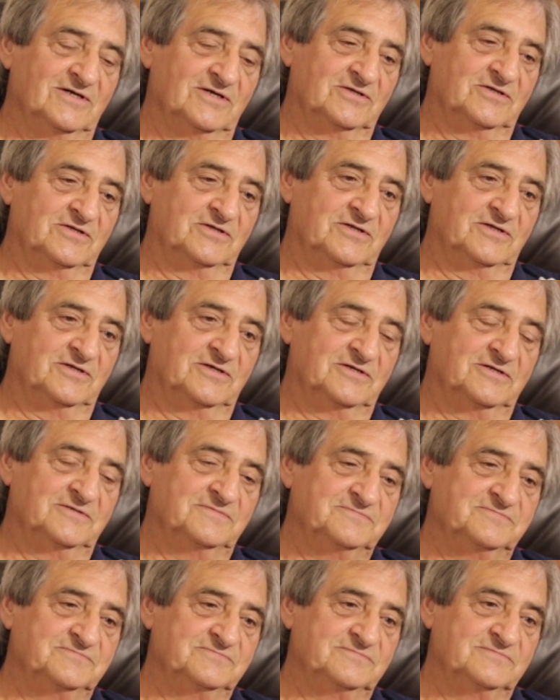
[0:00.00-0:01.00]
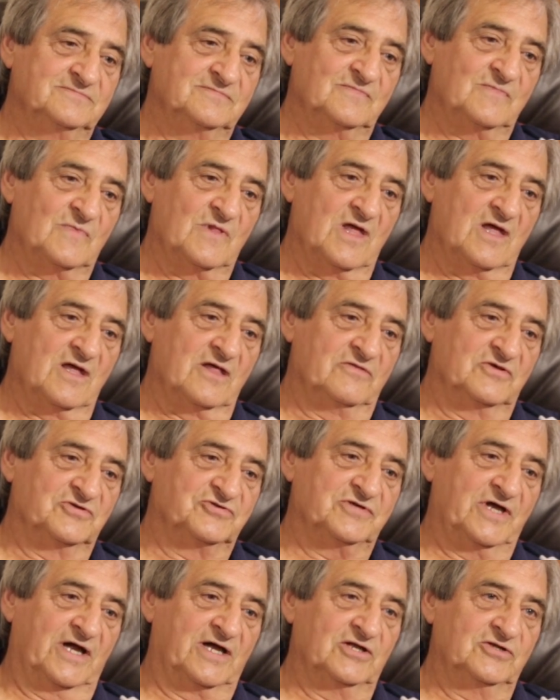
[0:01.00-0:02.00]
and the
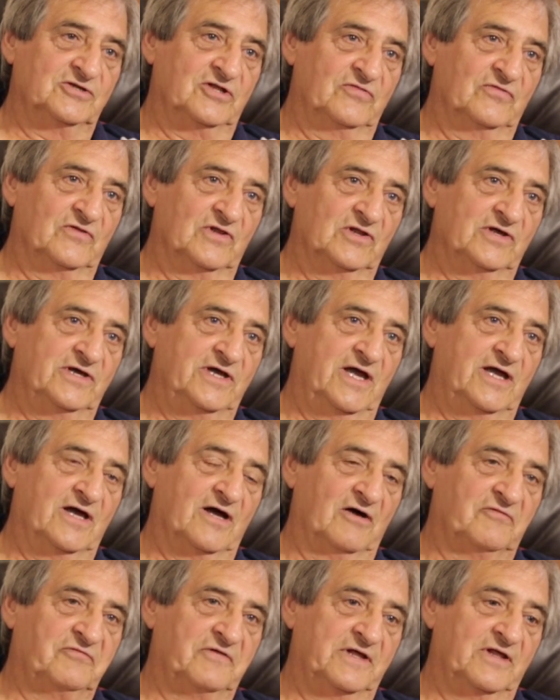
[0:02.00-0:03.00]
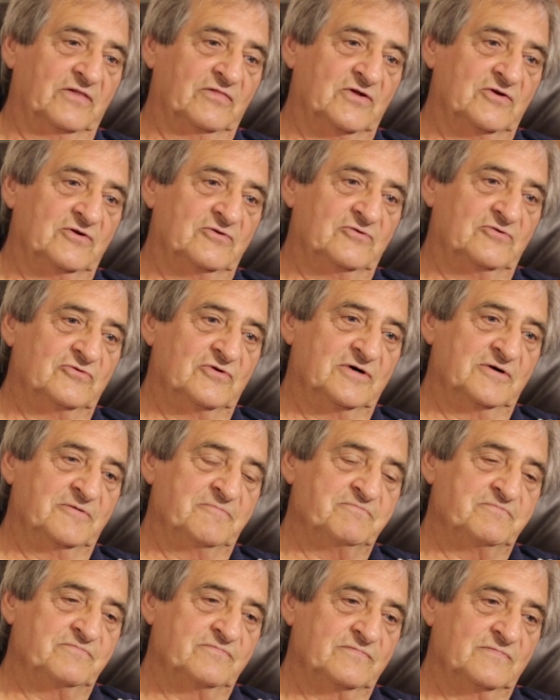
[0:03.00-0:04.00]
second in the league. I think they're
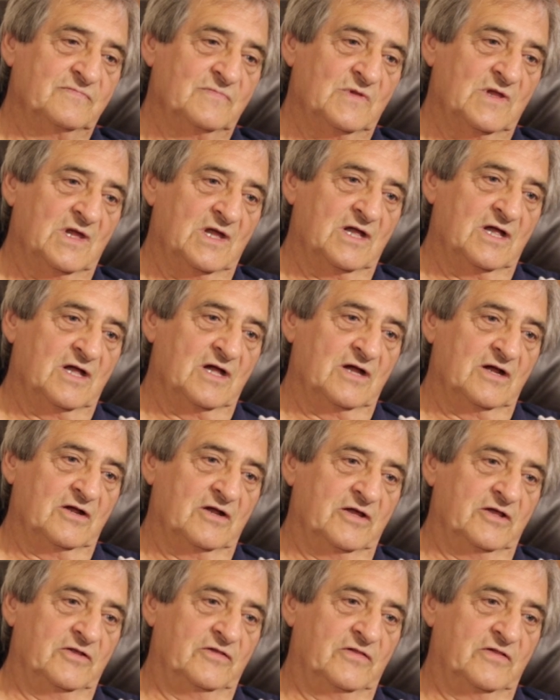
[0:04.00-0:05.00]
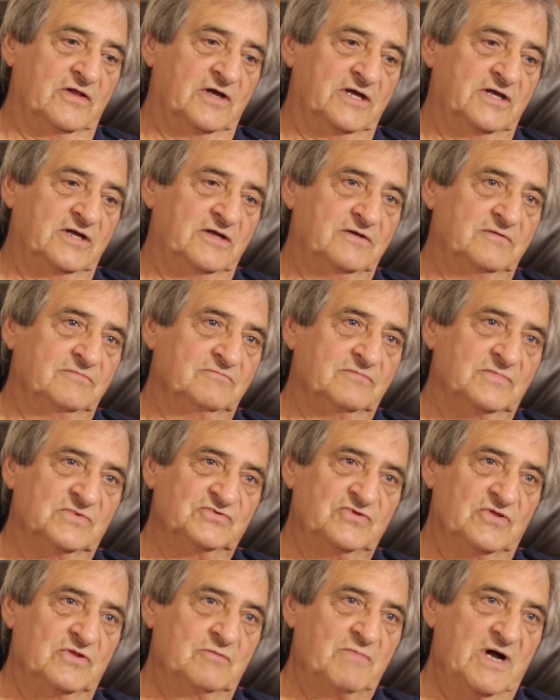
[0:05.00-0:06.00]
in the,
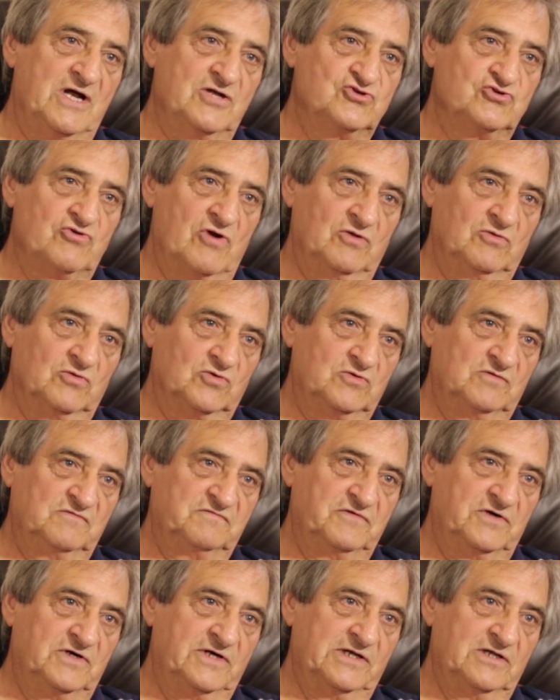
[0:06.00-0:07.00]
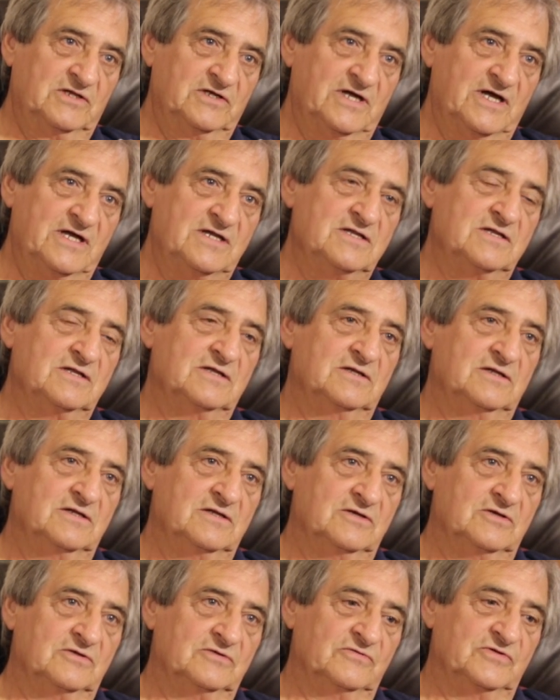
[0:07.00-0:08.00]
is it the Major Oak Cup final again
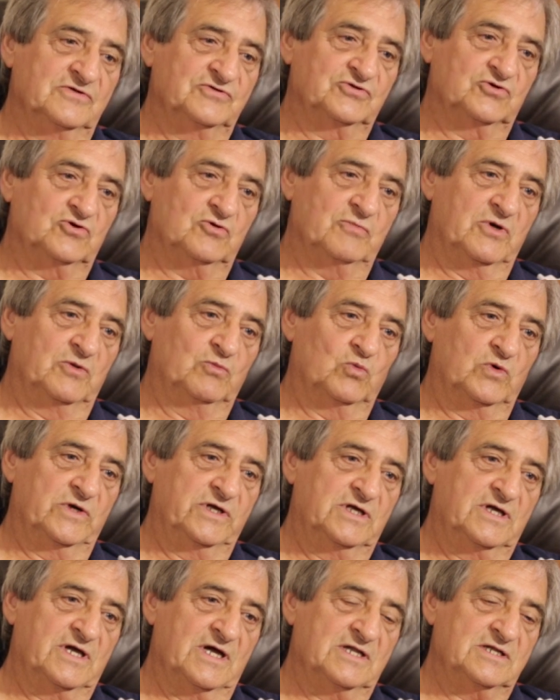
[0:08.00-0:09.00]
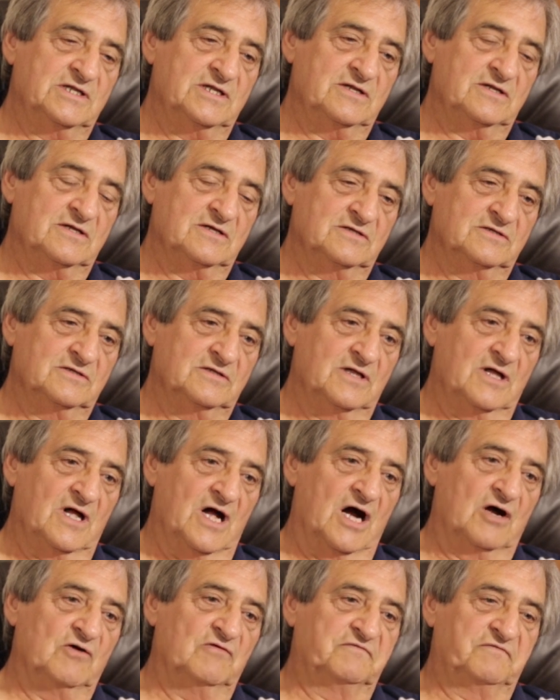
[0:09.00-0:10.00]
this coming weekend?
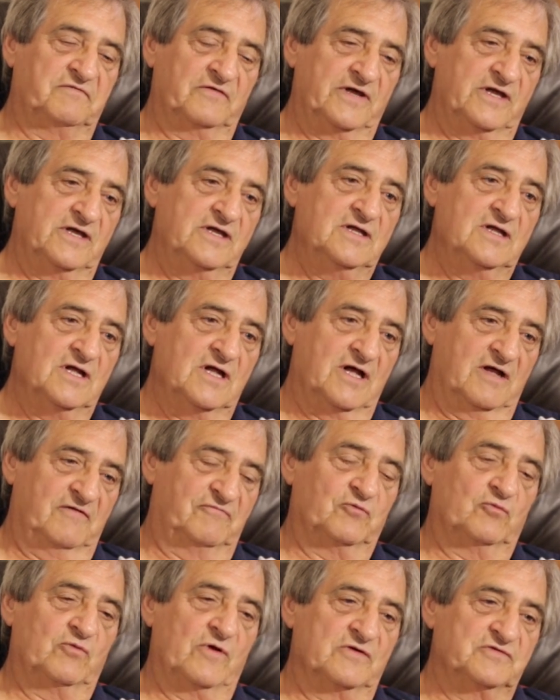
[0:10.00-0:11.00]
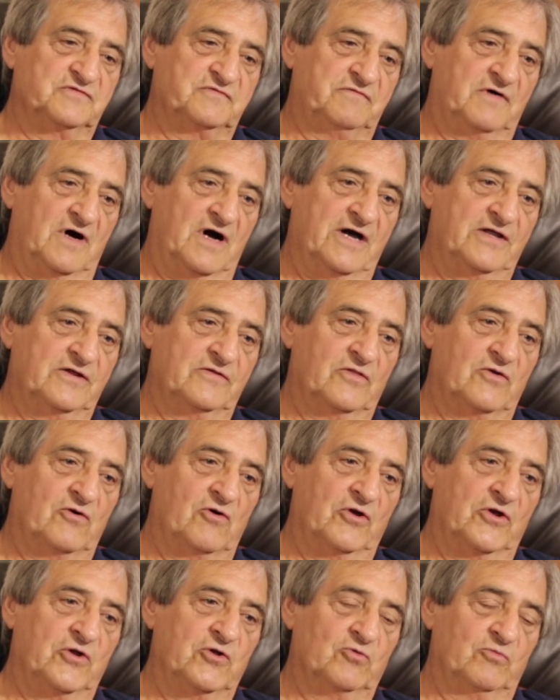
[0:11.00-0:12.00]
Hopefully, if the weather's fine,
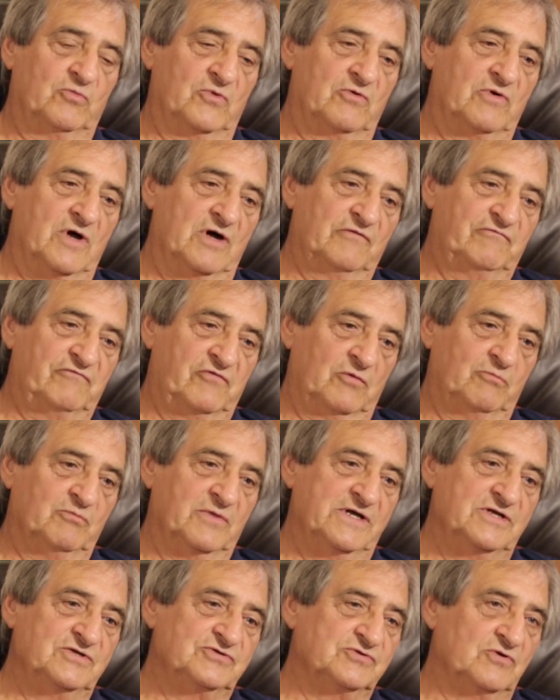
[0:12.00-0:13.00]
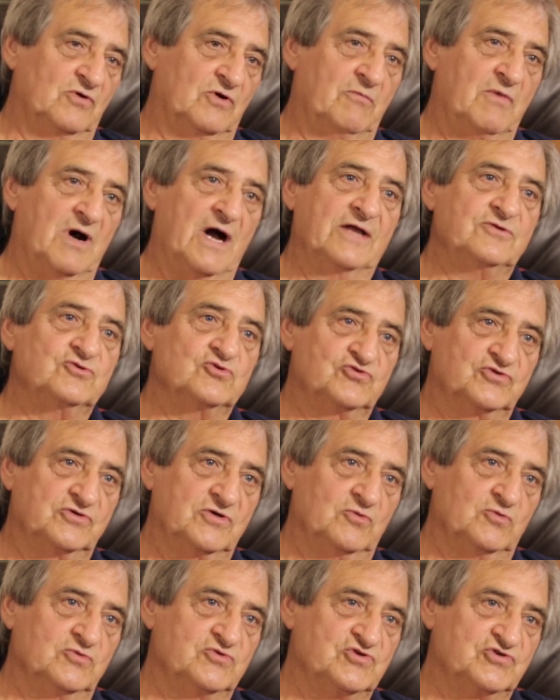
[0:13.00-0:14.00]
they're only up the road from me, so I might just
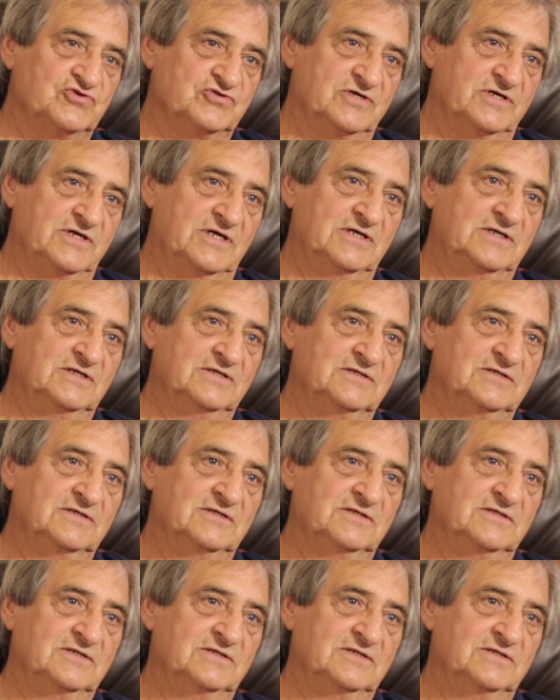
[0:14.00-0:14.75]
go and see